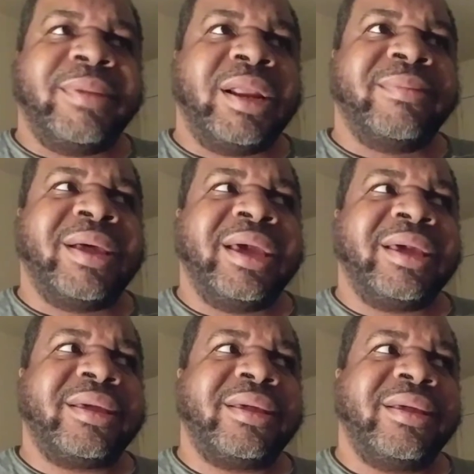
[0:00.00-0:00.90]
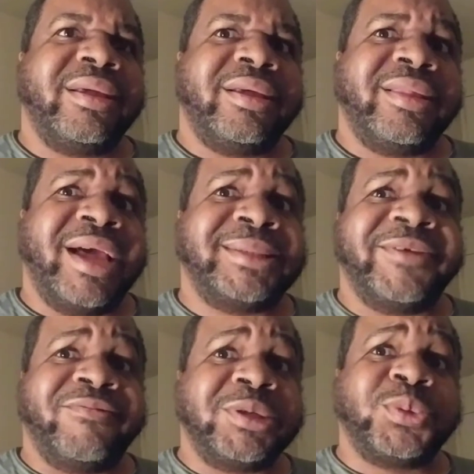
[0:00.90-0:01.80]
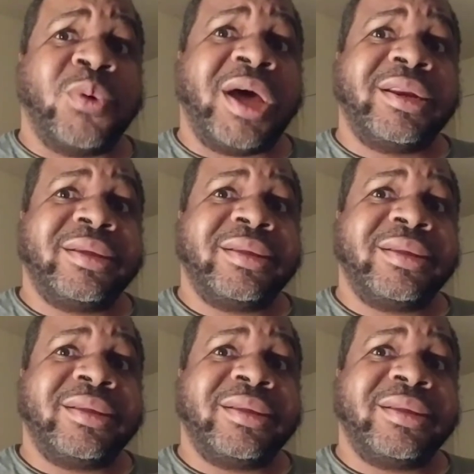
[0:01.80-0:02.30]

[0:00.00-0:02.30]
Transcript: and I'm like, "That's it for Rich Swann?"